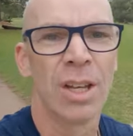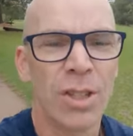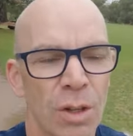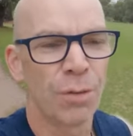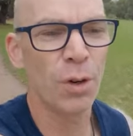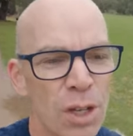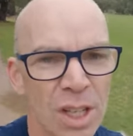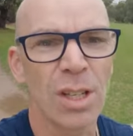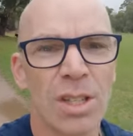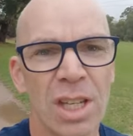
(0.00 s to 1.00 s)
So the footage
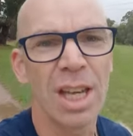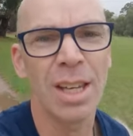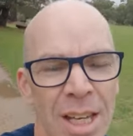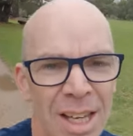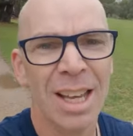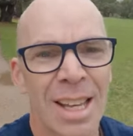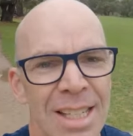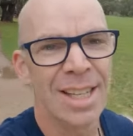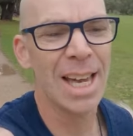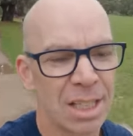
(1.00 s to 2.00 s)
that you're seeing
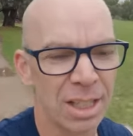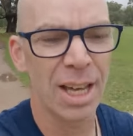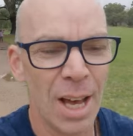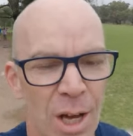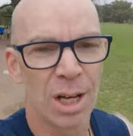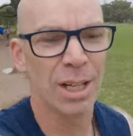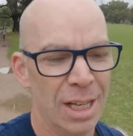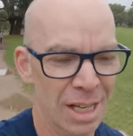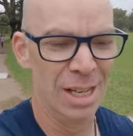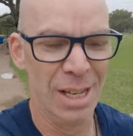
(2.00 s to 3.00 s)
is actually
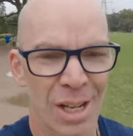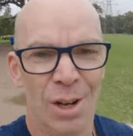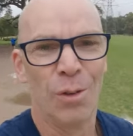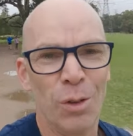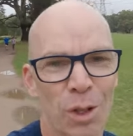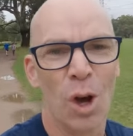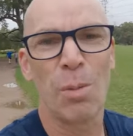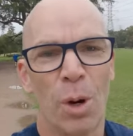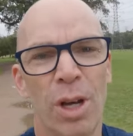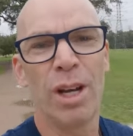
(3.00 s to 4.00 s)
from the
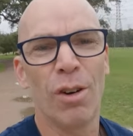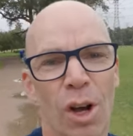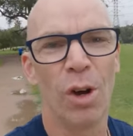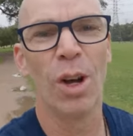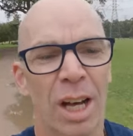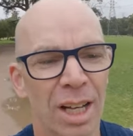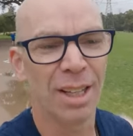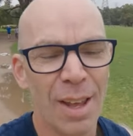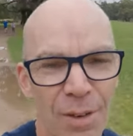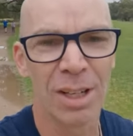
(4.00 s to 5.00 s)
GoPro Hero
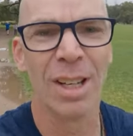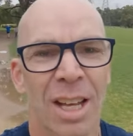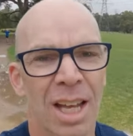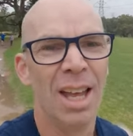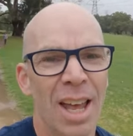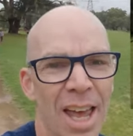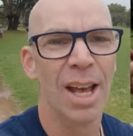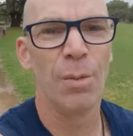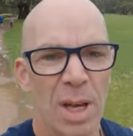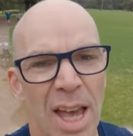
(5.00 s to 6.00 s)
11,
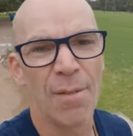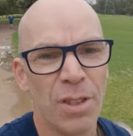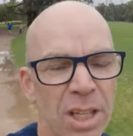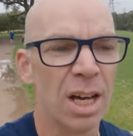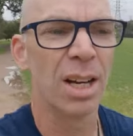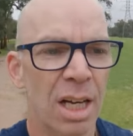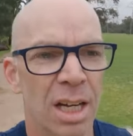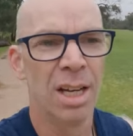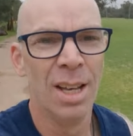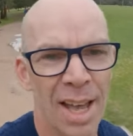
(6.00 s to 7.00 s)
and we have
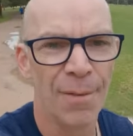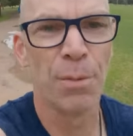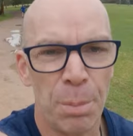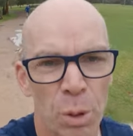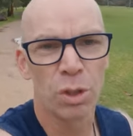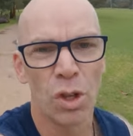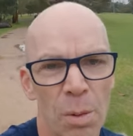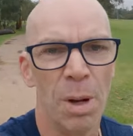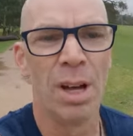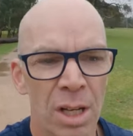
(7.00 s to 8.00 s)
the boost
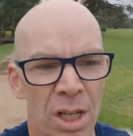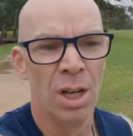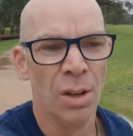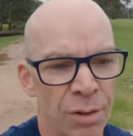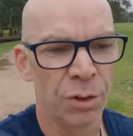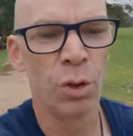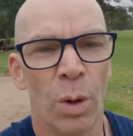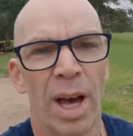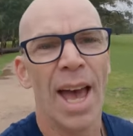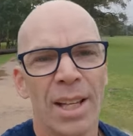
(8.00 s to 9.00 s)
on
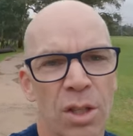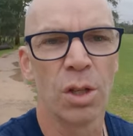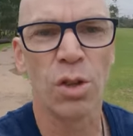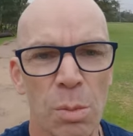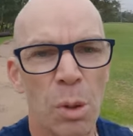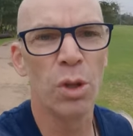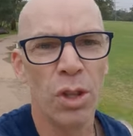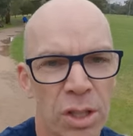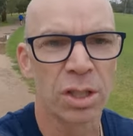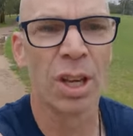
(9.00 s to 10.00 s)
to add to the
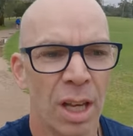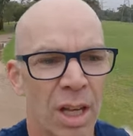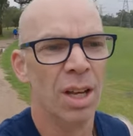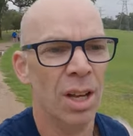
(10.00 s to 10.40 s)
smoothness.